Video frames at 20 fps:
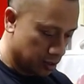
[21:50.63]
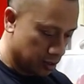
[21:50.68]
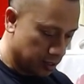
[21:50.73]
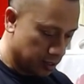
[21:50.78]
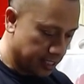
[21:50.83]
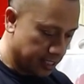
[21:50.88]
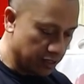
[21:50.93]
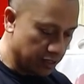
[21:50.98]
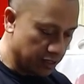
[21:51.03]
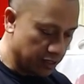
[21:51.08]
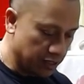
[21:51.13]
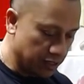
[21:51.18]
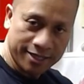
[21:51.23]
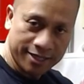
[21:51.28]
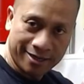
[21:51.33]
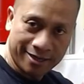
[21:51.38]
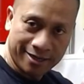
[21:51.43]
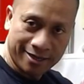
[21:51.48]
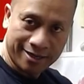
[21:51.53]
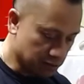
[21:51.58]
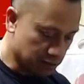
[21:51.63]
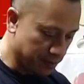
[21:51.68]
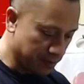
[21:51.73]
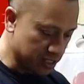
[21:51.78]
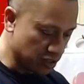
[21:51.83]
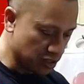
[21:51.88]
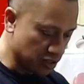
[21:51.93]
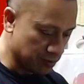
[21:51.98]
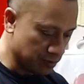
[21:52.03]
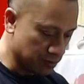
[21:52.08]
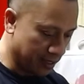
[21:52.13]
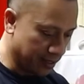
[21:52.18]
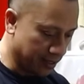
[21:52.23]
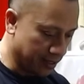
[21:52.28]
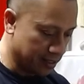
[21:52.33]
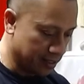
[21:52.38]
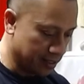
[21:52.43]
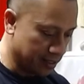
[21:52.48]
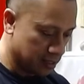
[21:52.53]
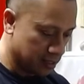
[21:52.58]
can't do anything else special about
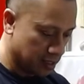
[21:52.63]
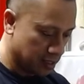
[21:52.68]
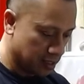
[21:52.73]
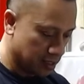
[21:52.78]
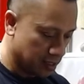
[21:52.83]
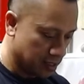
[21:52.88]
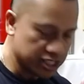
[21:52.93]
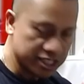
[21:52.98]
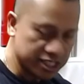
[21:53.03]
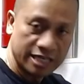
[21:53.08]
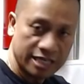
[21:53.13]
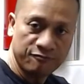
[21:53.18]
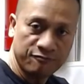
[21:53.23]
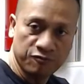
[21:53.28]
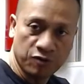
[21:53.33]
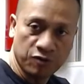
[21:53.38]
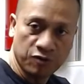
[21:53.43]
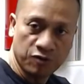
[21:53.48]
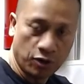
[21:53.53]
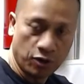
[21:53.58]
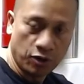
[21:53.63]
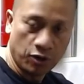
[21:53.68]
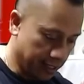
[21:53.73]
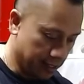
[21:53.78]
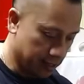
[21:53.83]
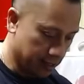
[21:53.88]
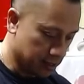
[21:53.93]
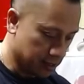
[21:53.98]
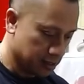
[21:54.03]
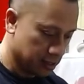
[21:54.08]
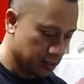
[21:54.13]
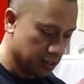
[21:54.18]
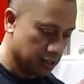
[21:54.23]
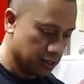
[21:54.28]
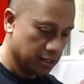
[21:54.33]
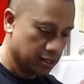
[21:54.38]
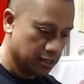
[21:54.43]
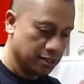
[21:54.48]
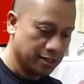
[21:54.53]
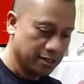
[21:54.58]
it. Just keep rolling it
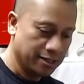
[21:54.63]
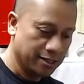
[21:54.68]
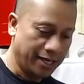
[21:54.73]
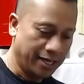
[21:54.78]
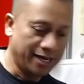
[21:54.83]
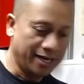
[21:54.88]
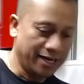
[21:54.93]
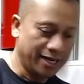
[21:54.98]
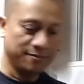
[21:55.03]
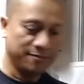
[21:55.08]
and then it